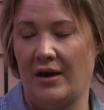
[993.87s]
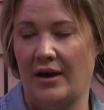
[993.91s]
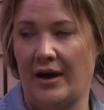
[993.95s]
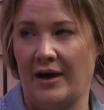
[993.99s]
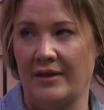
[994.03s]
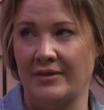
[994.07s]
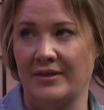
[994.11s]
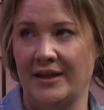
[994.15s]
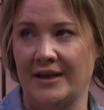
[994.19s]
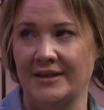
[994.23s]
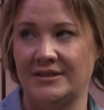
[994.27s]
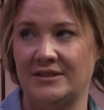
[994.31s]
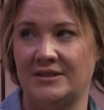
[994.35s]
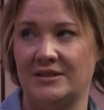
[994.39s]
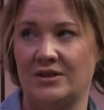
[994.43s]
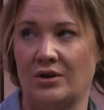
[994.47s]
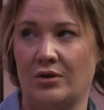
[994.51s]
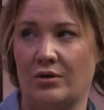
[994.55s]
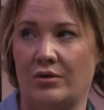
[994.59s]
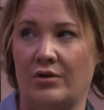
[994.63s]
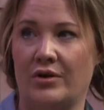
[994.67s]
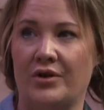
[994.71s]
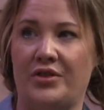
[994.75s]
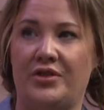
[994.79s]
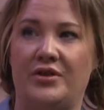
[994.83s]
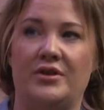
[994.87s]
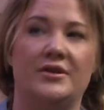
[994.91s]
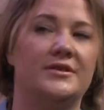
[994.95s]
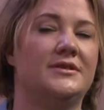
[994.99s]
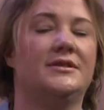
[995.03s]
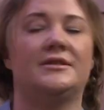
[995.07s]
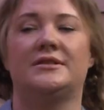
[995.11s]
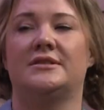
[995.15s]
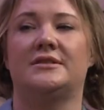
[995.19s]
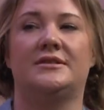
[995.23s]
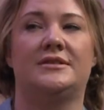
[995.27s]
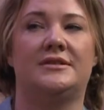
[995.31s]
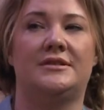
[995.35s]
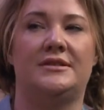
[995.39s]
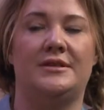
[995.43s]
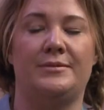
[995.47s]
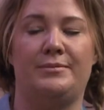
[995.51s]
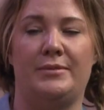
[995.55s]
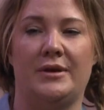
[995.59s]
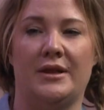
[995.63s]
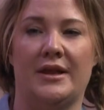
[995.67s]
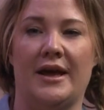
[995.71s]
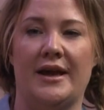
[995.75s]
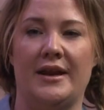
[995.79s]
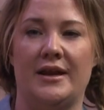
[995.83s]
unless the authors
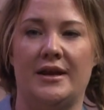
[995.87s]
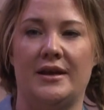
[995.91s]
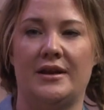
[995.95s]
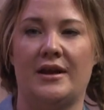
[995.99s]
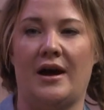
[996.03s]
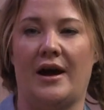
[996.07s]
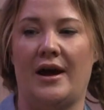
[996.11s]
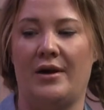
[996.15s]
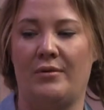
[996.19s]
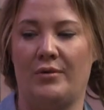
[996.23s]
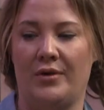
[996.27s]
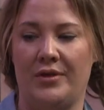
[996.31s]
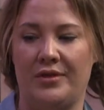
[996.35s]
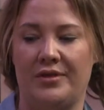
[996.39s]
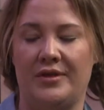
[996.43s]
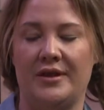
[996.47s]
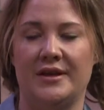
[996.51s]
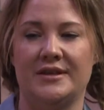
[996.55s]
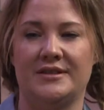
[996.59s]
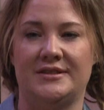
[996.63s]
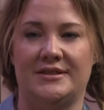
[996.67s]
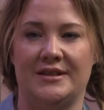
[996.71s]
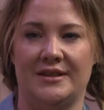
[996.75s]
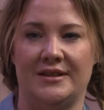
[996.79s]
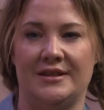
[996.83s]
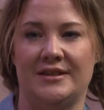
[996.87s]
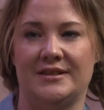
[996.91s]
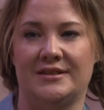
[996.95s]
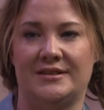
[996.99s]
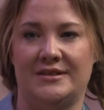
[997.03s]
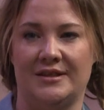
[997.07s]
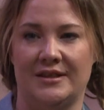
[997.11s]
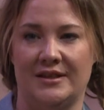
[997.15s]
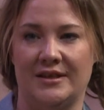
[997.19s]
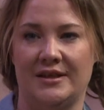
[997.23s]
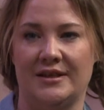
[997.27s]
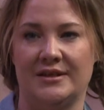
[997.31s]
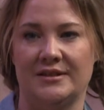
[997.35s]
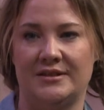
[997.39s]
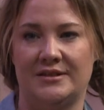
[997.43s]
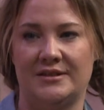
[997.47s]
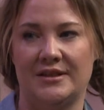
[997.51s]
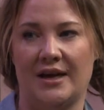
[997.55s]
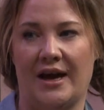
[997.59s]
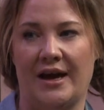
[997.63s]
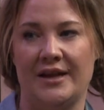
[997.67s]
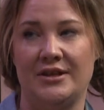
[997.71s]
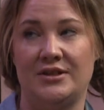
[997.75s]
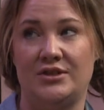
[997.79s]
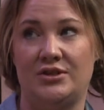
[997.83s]
stipulated, I want this and this and this,
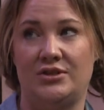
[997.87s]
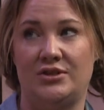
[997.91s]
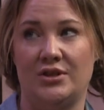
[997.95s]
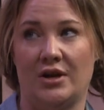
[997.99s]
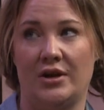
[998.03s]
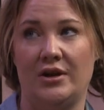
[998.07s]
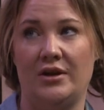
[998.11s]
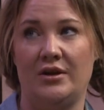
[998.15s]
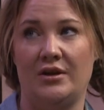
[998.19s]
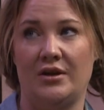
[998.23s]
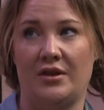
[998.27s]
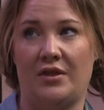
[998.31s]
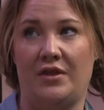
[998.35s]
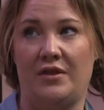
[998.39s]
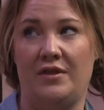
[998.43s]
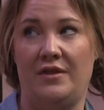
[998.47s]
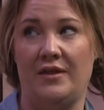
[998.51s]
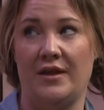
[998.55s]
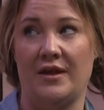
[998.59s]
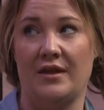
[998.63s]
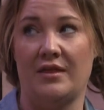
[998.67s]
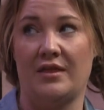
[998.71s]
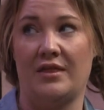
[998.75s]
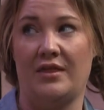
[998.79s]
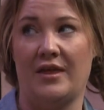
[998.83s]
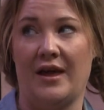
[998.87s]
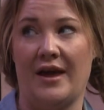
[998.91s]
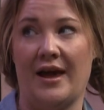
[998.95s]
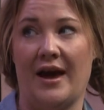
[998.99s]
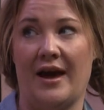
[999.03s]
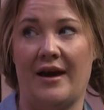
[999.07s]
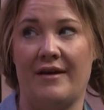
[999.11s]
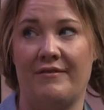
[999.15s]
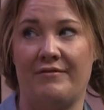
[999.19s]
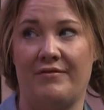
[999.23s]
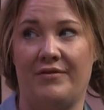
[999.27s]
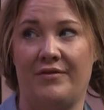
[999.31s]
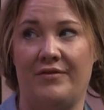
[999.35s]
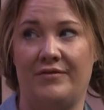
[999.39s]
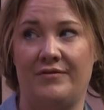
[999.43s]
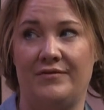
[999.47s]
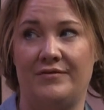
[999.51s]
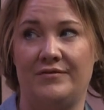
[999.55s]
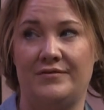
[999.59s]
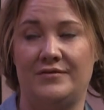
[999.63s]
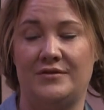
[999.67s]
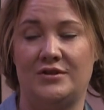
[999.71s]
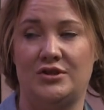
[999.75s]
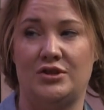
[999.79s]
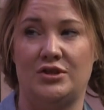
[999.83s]
I don't think they have
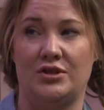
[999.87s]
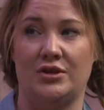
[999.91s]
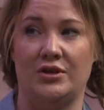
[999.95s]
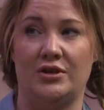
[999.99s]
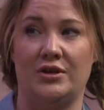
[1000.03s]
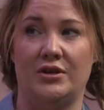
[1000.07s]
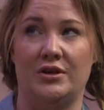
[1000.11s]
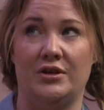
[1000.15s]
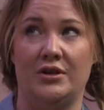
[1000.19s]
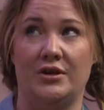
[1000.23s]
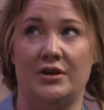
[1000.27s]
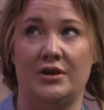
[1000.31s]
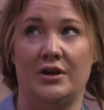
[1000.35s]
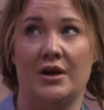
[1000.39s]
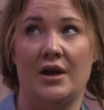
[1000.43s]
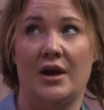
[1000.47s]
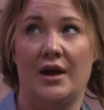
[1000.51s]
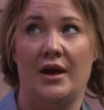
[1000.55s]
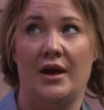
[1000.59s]
to,